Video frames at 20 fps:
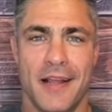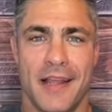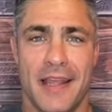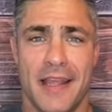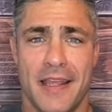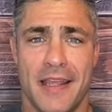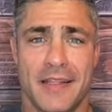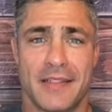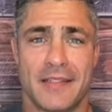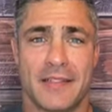
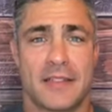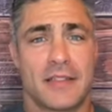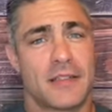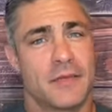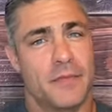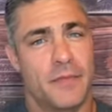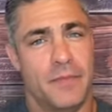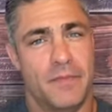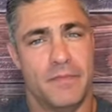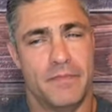It's
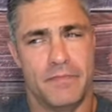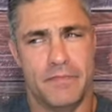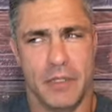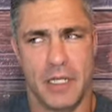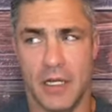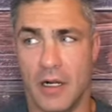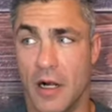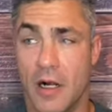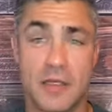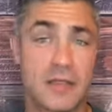
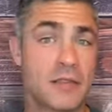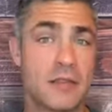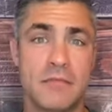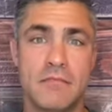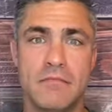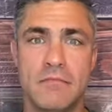been awesome.